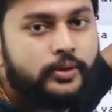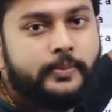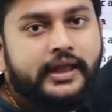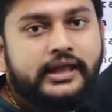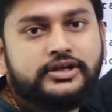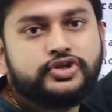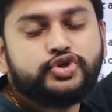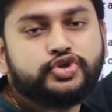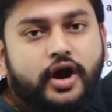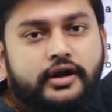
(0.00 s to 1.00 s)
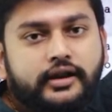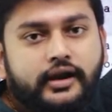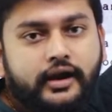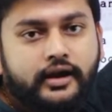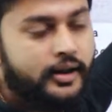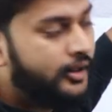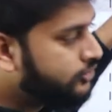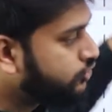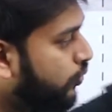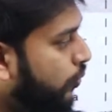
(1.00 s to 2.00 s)
will be sorted.
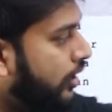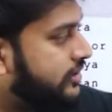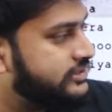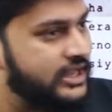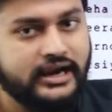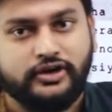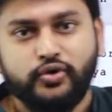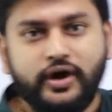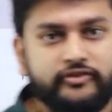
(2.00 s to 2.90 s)
So what is that you